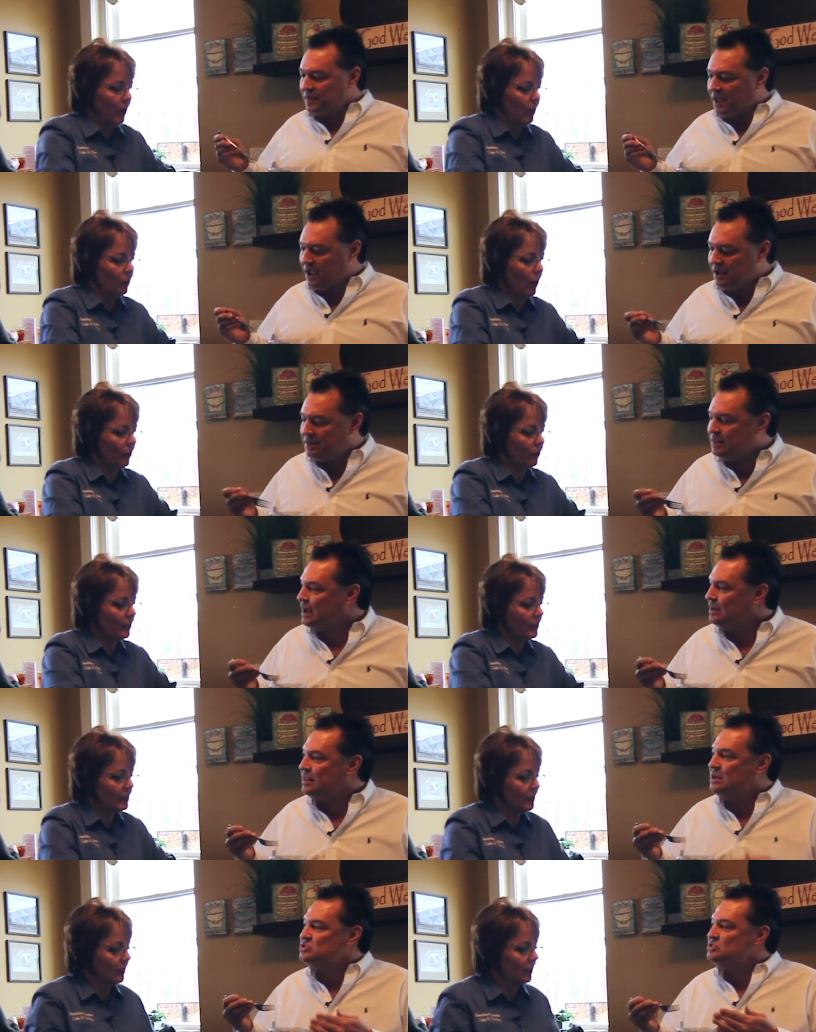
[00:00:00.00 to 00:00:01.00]

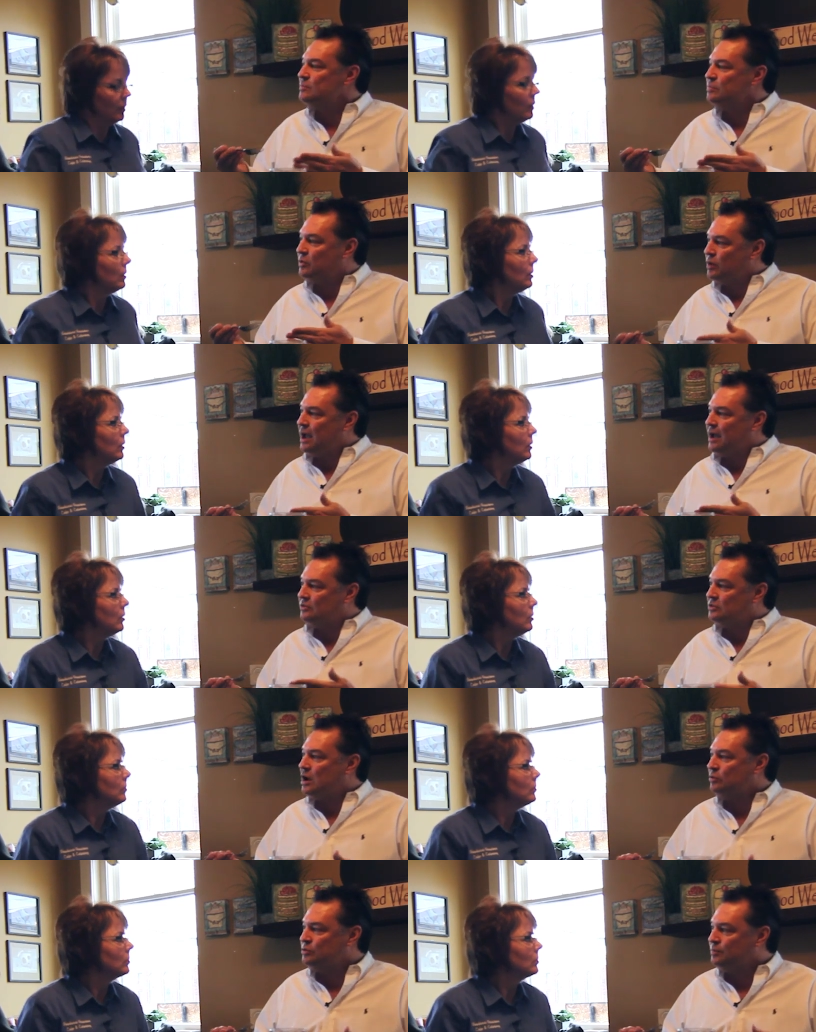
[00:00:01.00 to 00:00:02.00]
Speaker 1: breakfast? That, that's something we hadn't
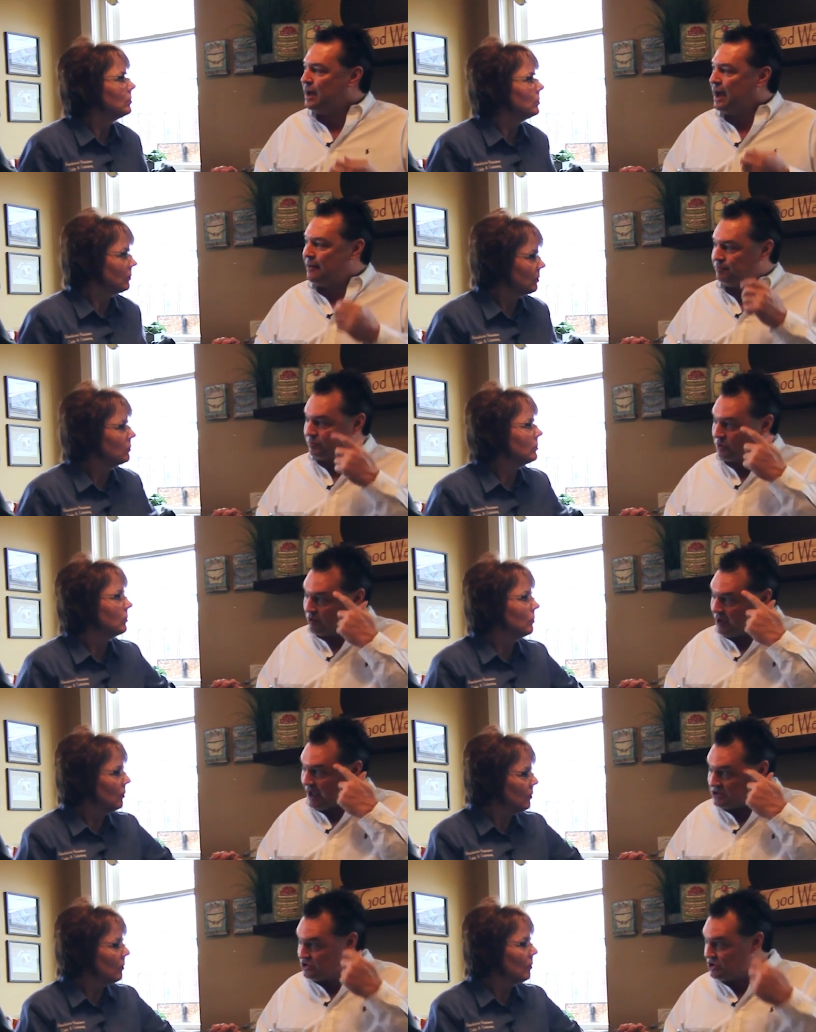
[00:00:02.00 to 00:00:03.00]
talked about. You
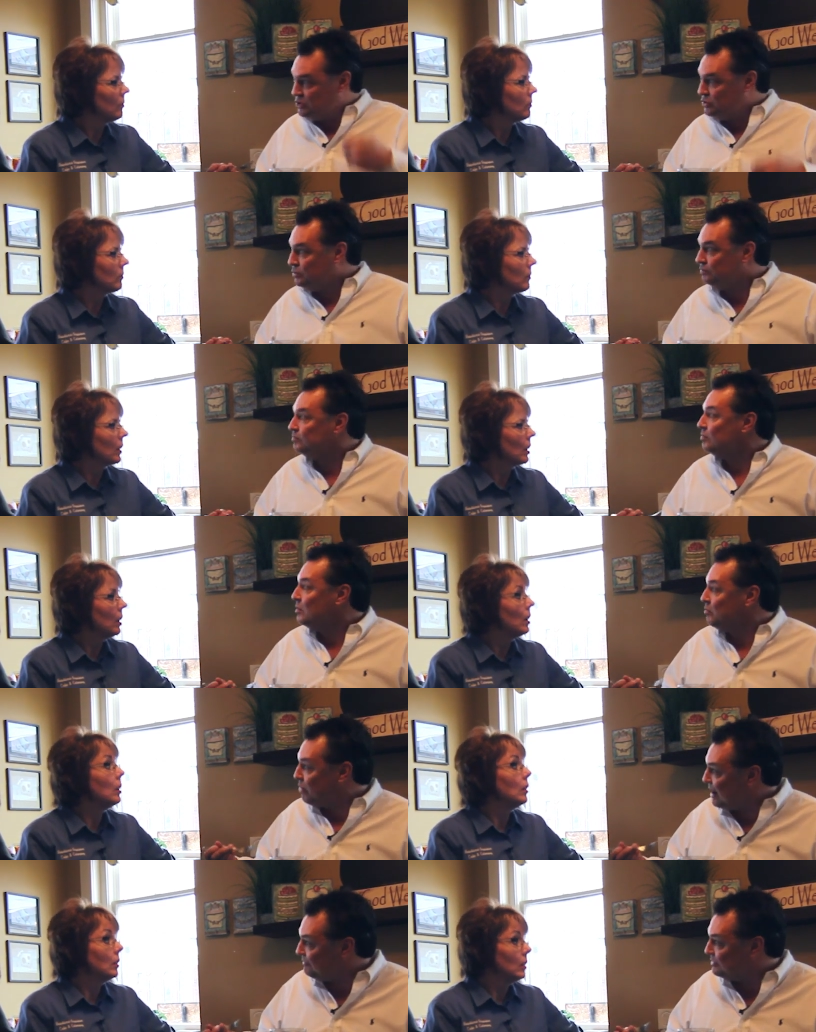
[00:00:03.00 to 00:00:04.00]
guys do
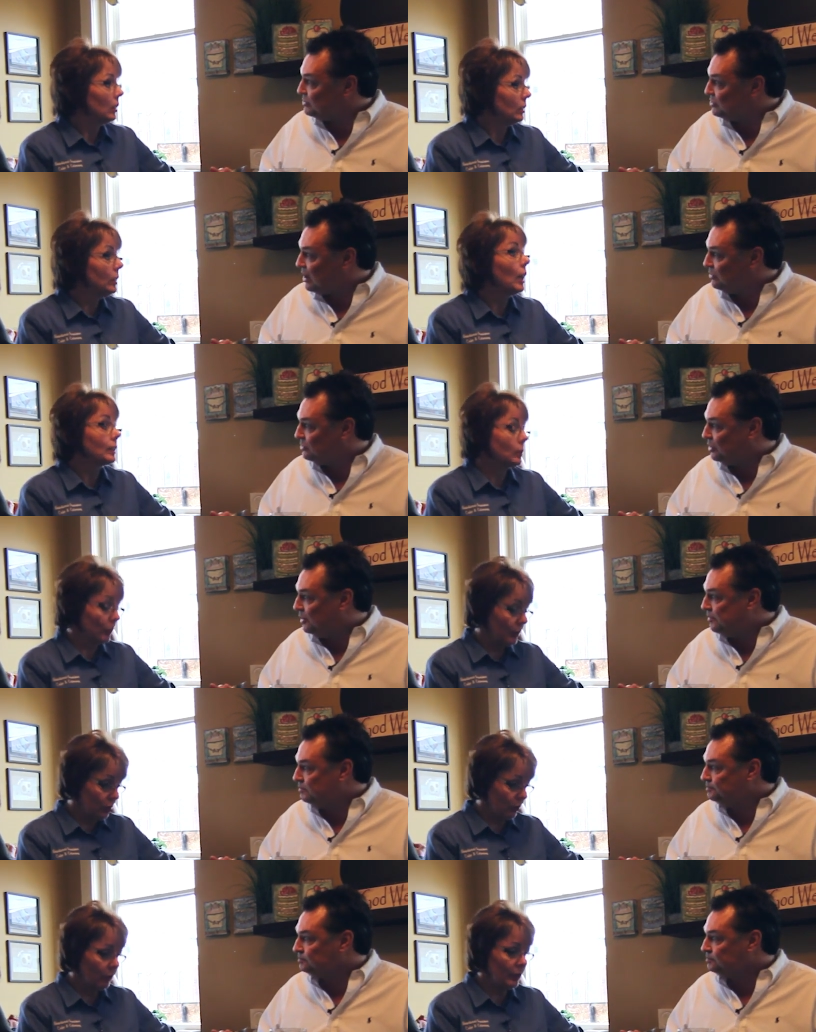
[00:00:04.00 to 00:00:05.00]
breakfast also. Yes, we
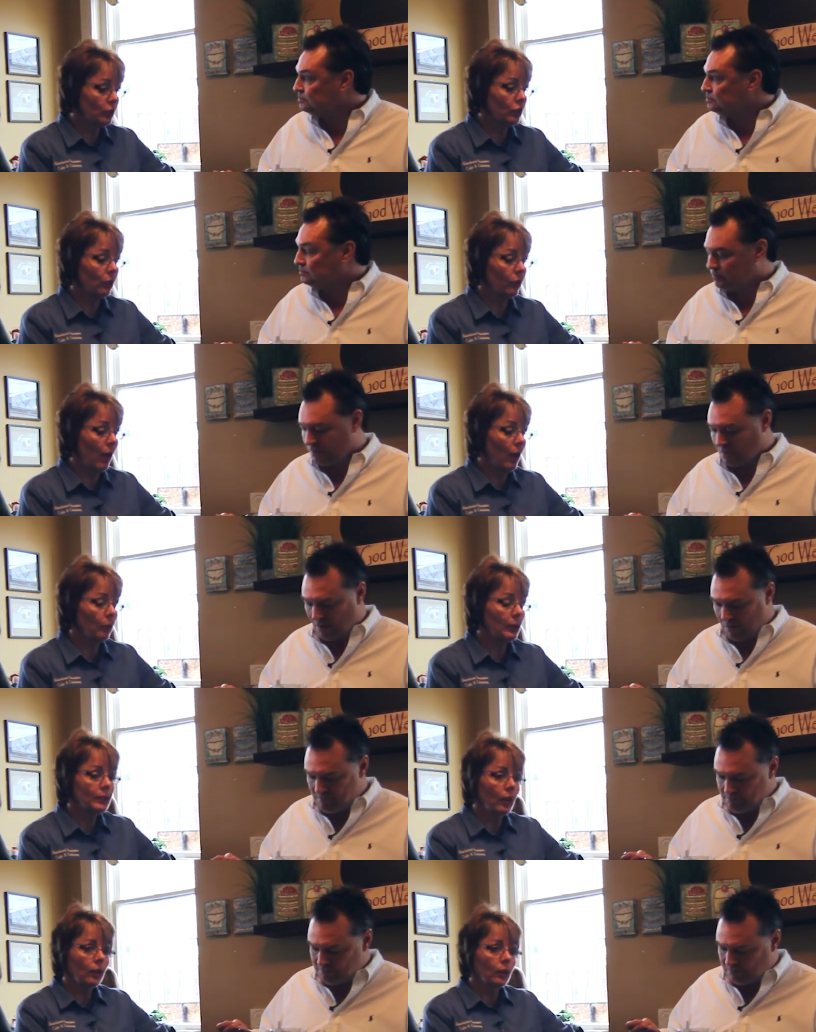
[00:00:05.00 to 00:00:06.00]
do. We serve. Um, we
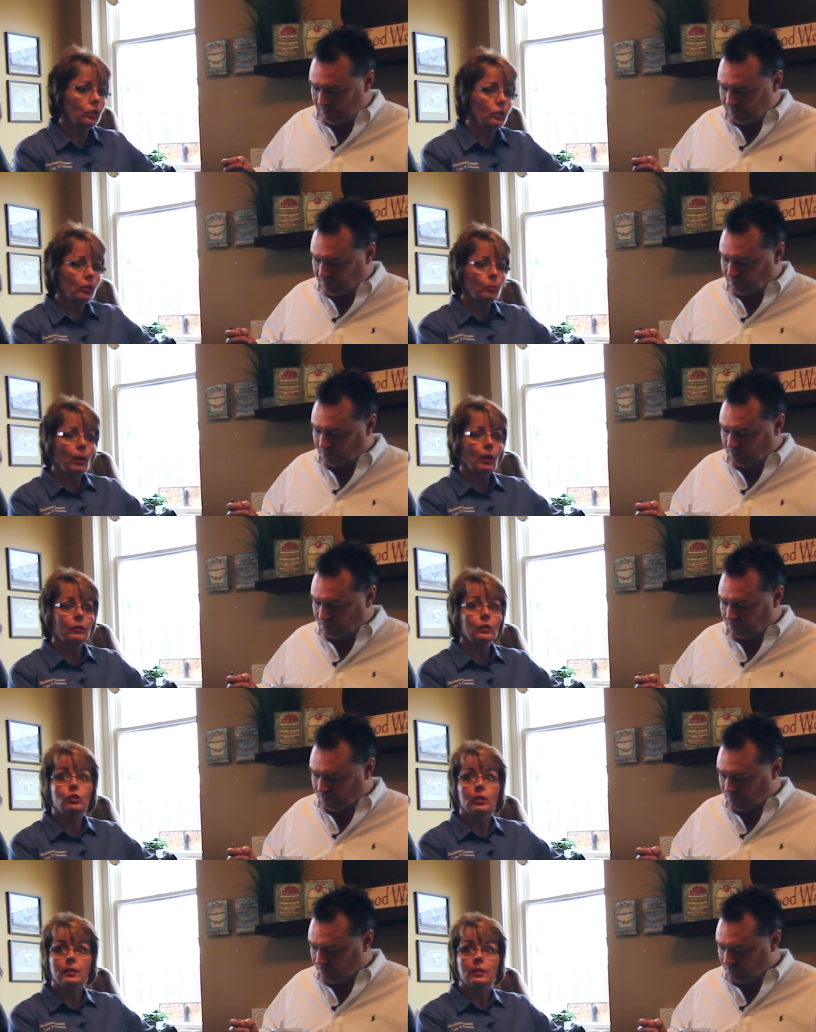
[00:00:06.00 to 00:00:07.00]
started doing
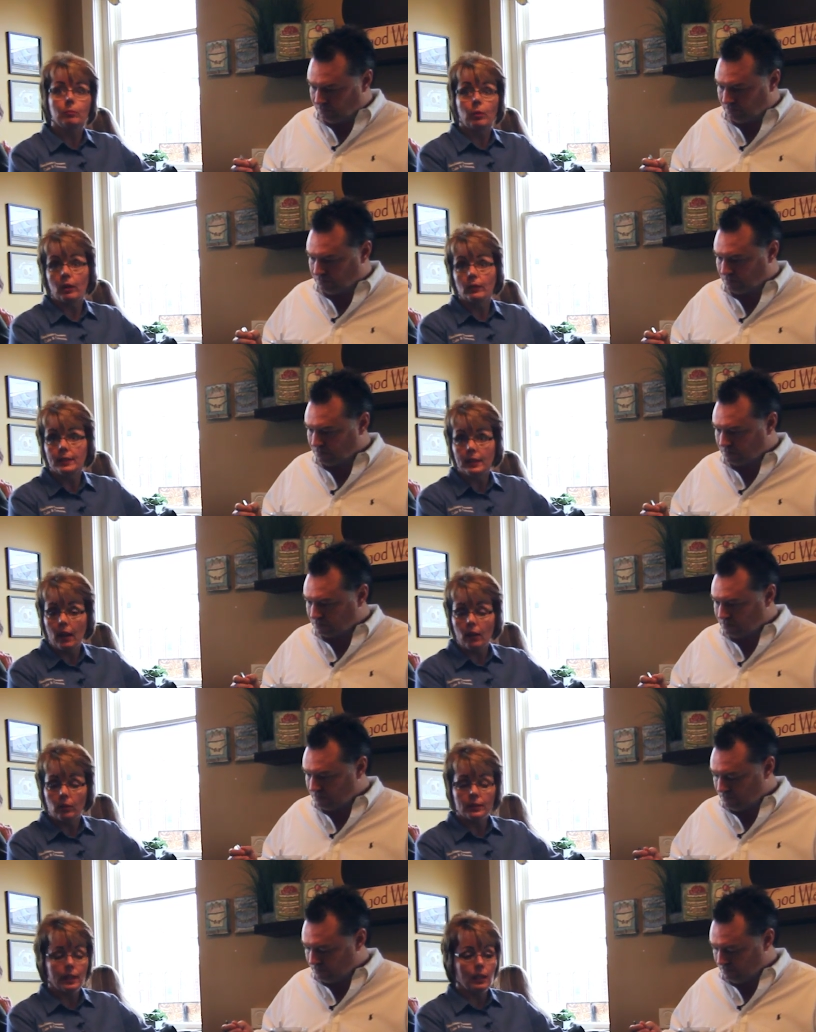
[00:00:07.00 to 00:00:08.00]
breakfast just breakfast
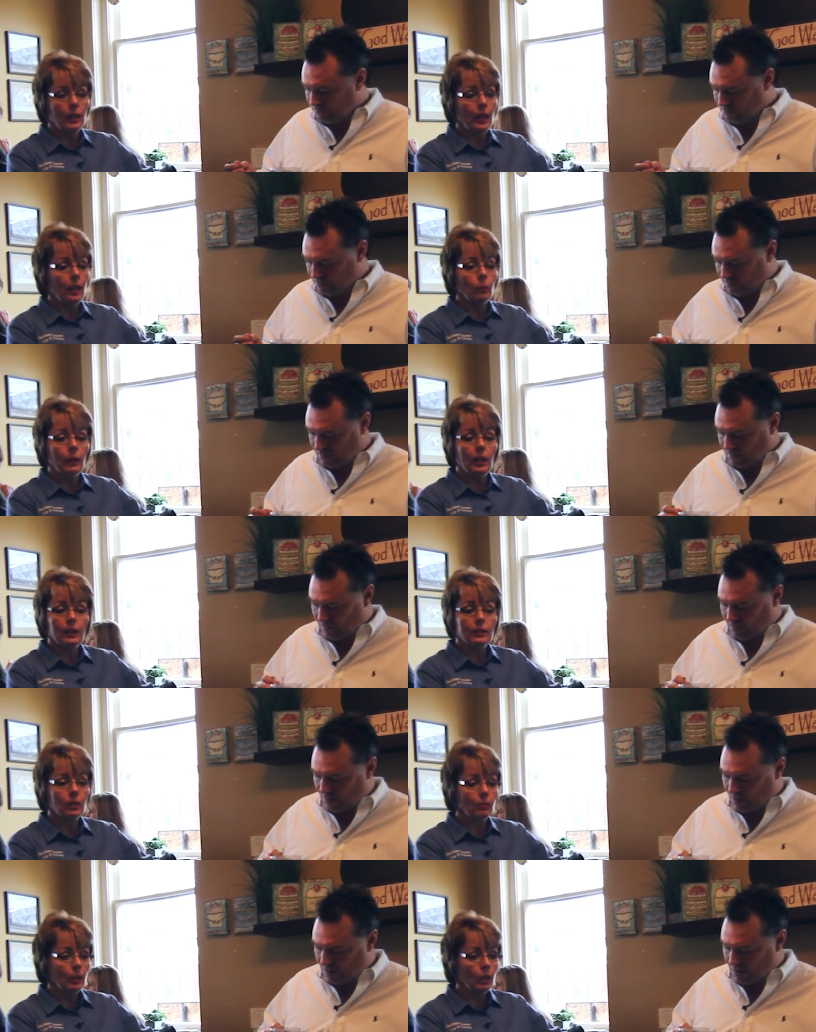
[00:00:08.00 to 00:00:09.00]
hours, and then we had
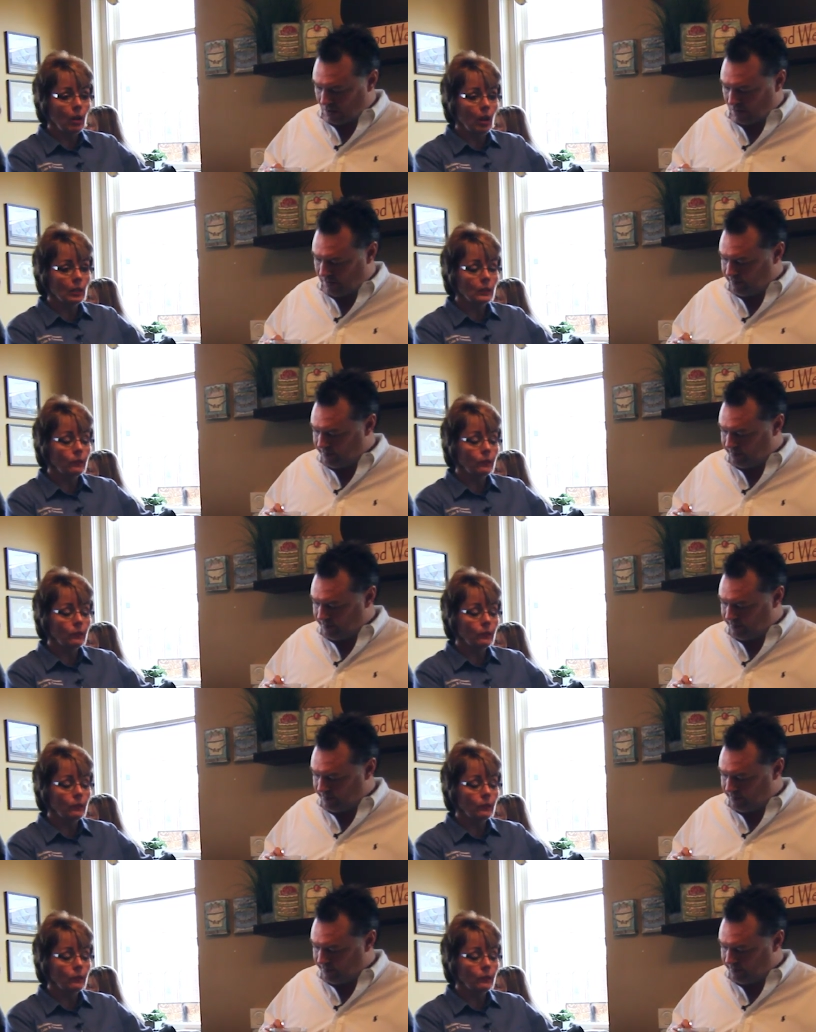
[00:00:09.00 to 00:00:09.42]
so many calls